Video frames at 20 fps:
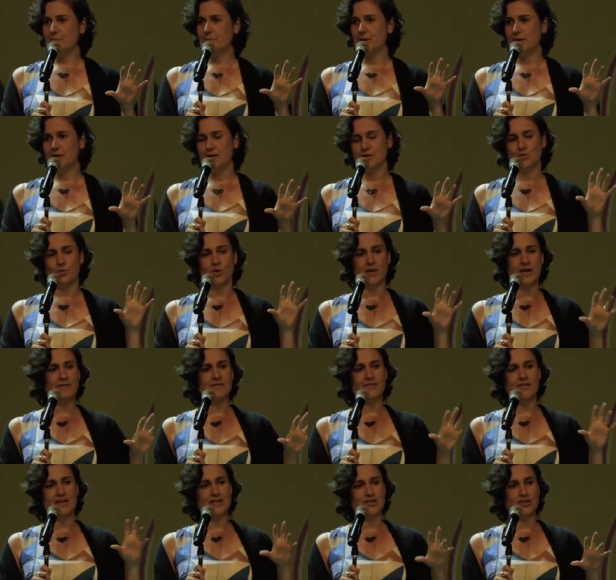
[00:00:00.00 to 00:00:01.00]
Because
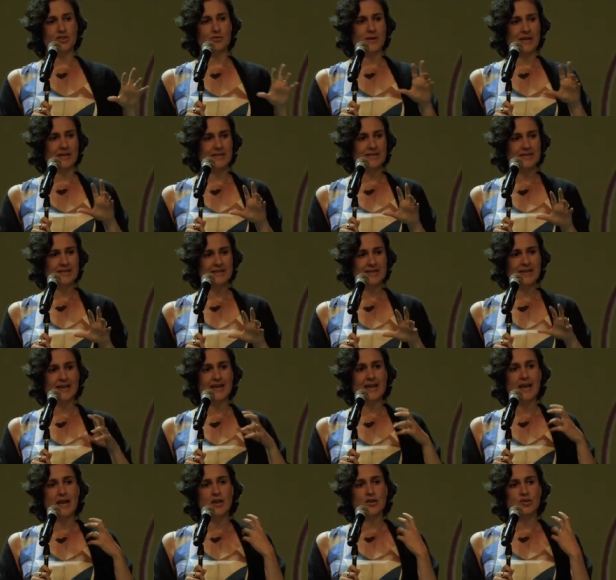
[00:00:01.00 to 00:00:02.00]
whatever else you might
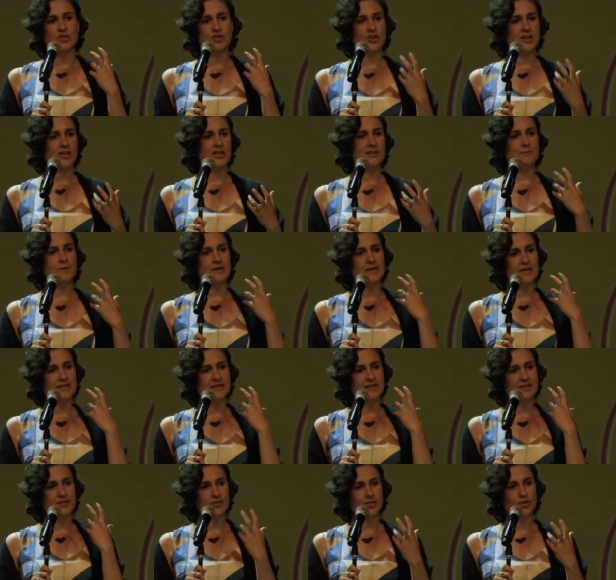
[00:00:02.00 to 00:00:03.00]
say, Shakespeare
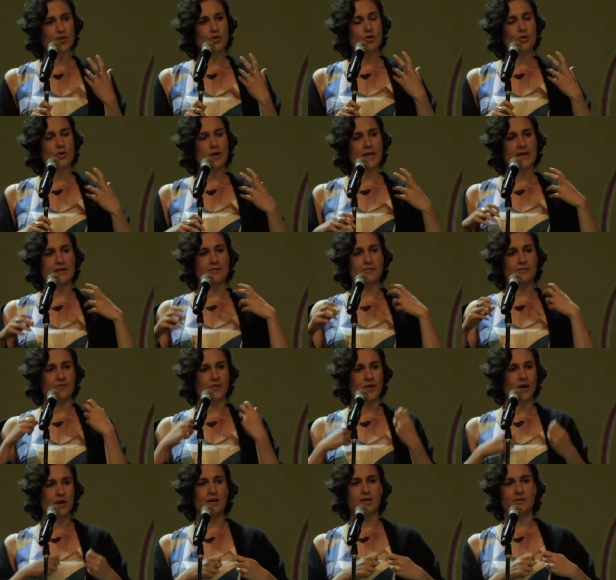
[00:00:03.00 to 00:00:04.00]
is so
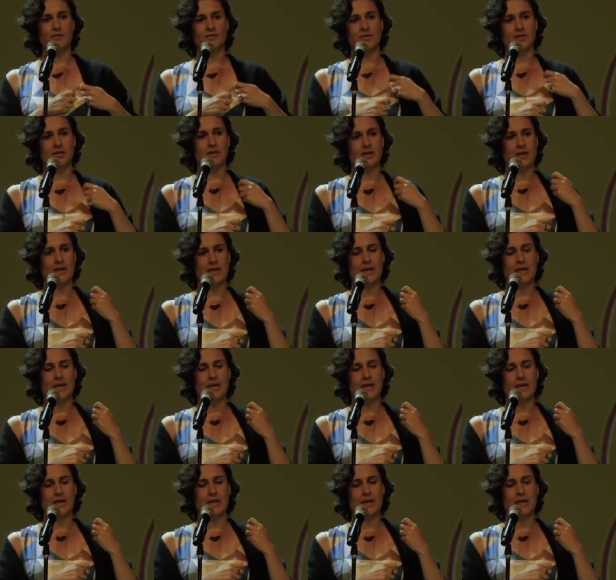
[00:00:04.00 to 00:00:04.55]
involved